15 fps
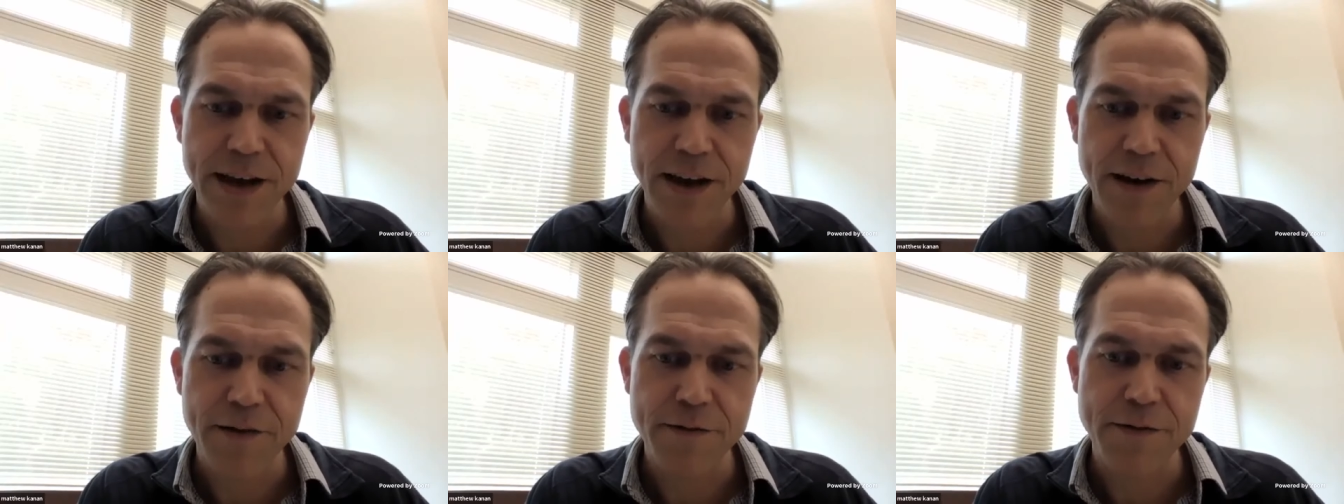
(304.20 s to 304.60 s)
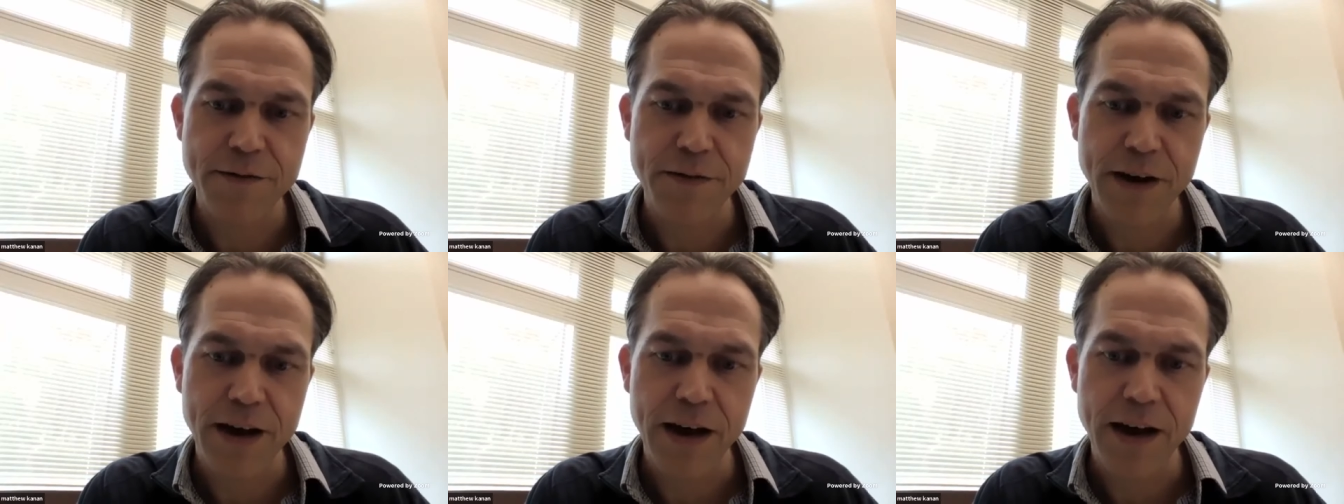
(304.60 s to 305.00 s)
of
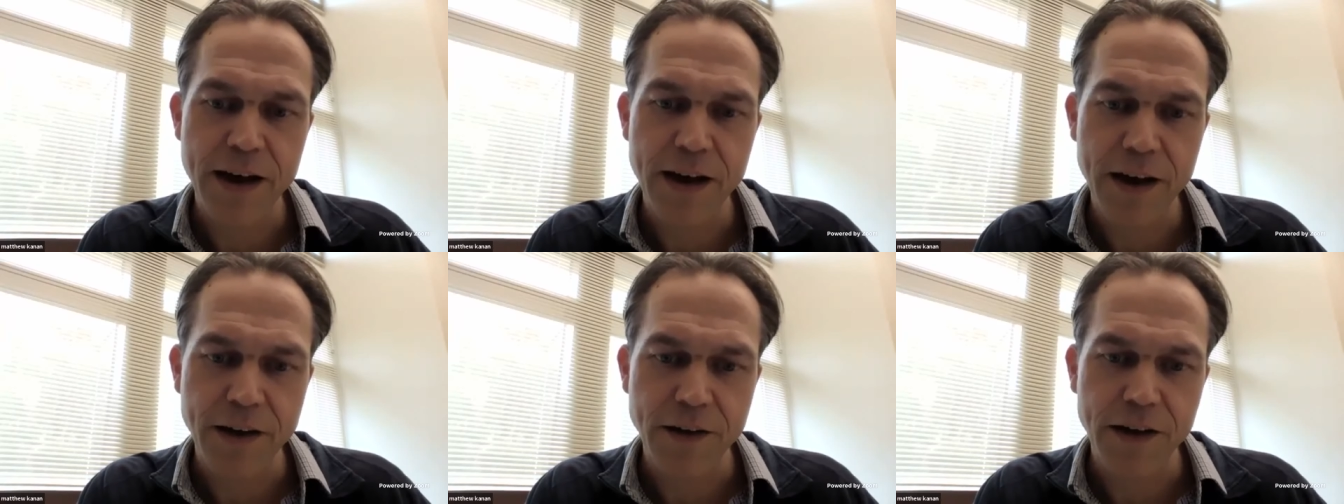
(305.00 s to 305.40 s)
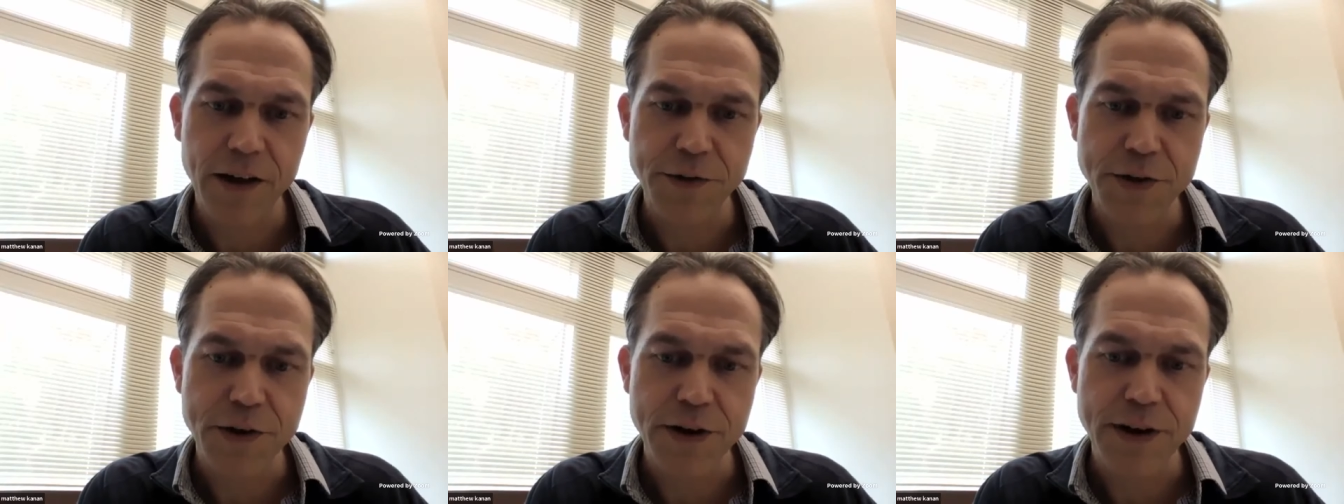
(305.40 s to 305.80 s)
uh,
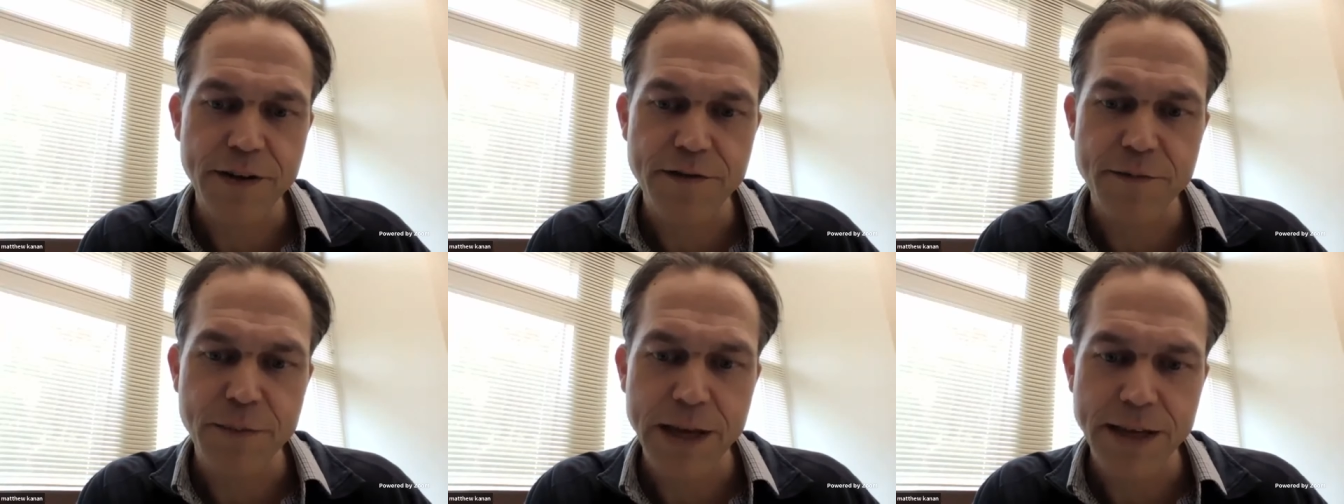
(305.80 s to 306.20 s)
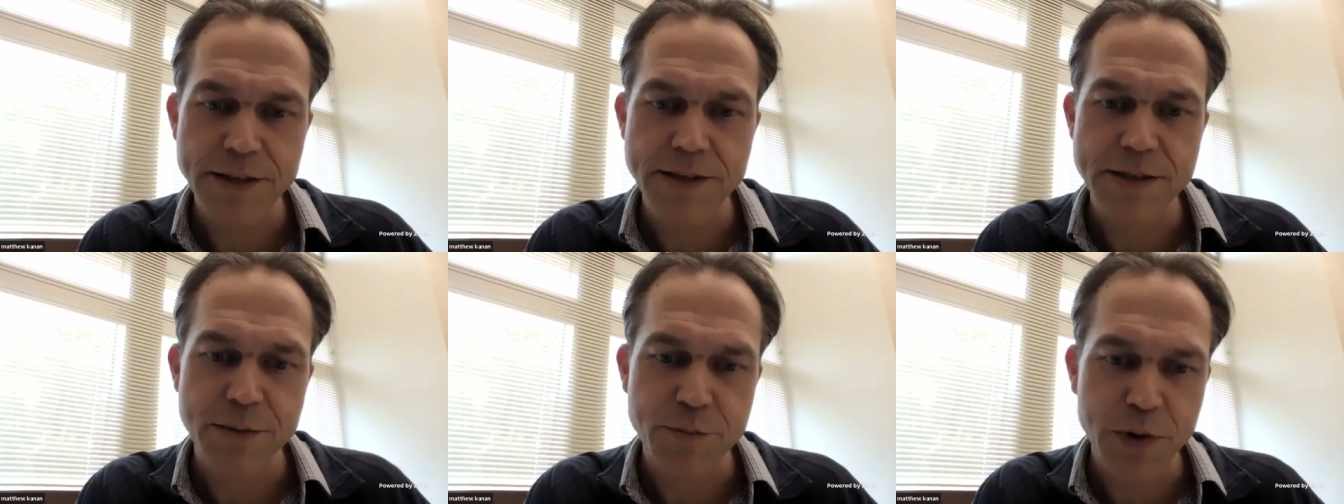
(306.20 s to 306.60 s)
alternative
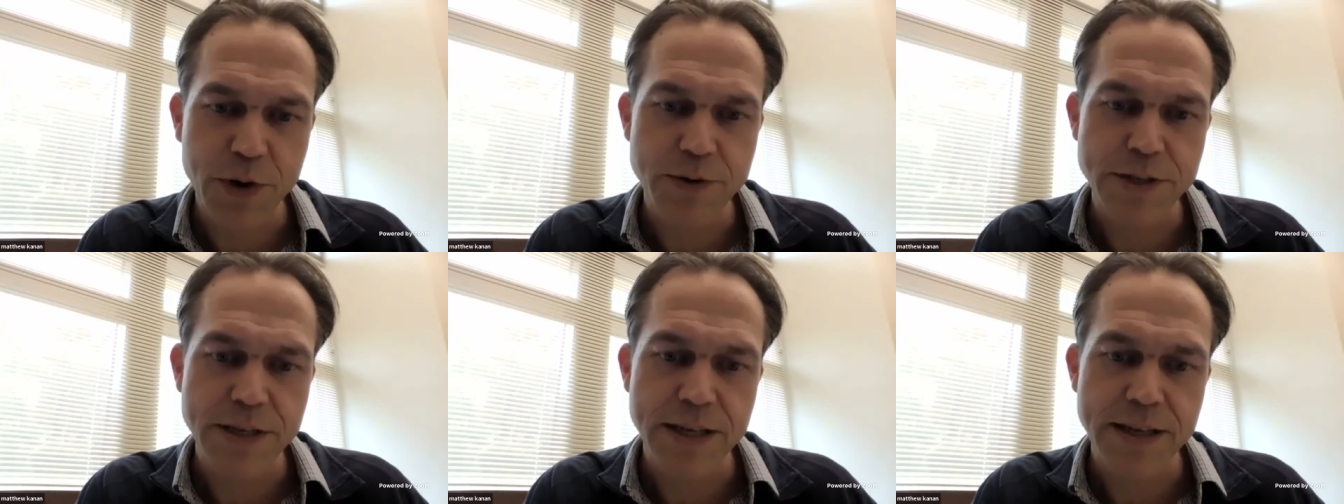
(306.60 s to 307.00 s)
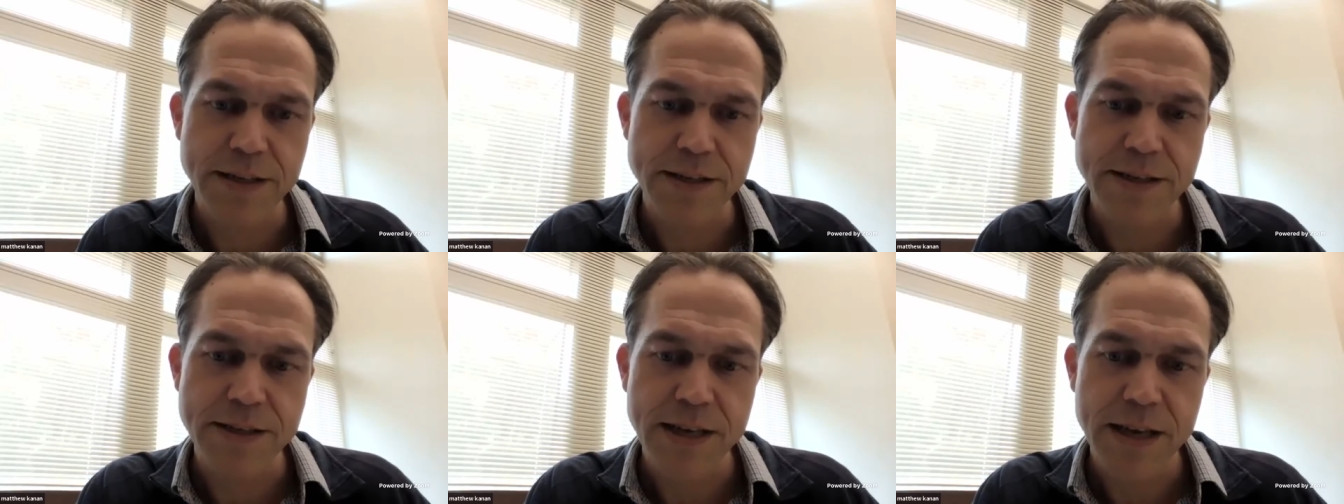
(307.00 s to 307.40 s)
meats and
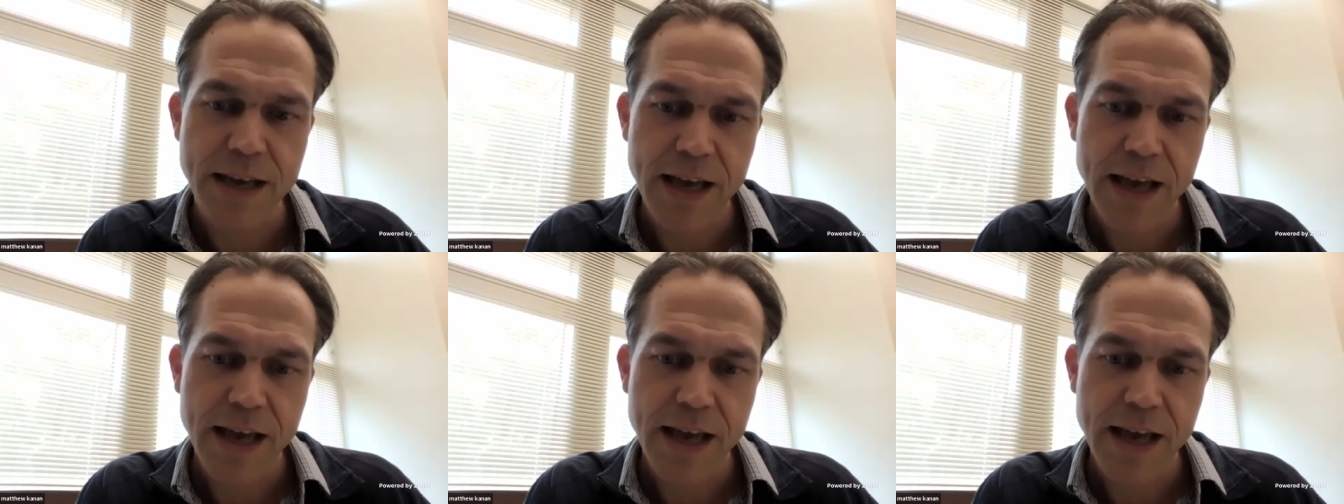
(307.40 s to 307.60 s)
proteins